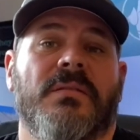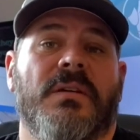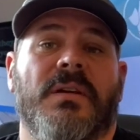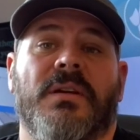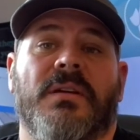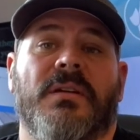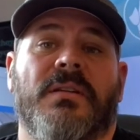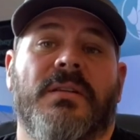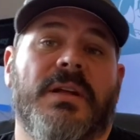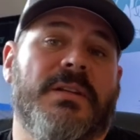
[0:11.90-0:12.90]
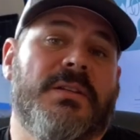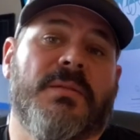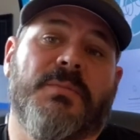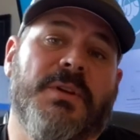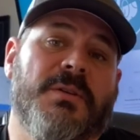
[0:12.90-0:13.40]
and that's
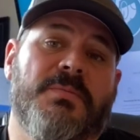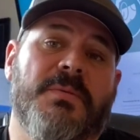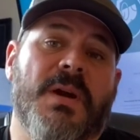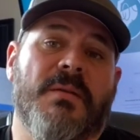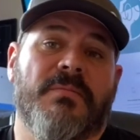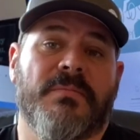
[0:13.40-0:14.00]
the biggest problem.